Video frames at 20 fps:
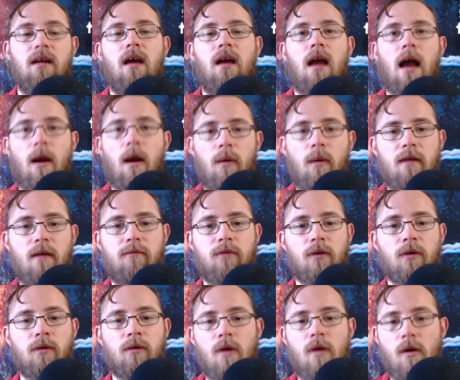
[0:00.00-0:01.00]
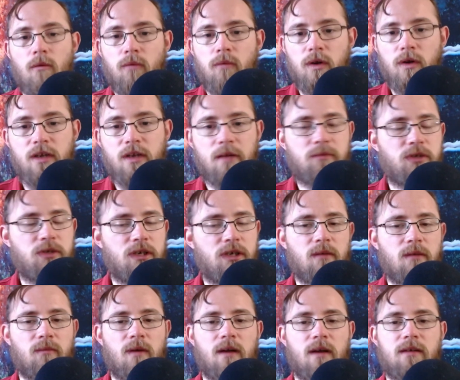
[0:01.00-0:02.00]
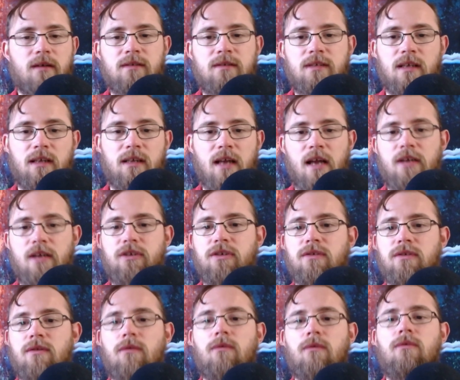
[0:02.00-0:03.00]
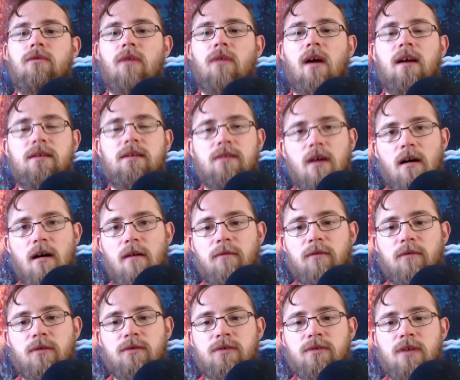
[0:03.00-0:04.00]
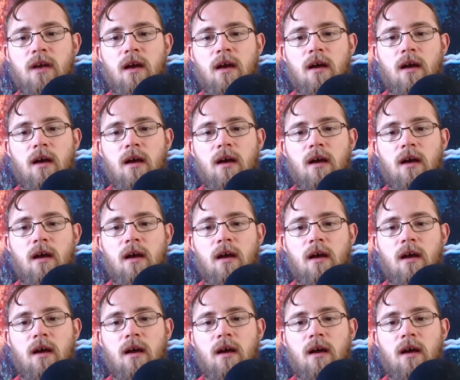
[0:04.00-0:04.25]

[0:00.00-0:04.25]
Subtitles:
However, redemption and reconciliation through Christ offers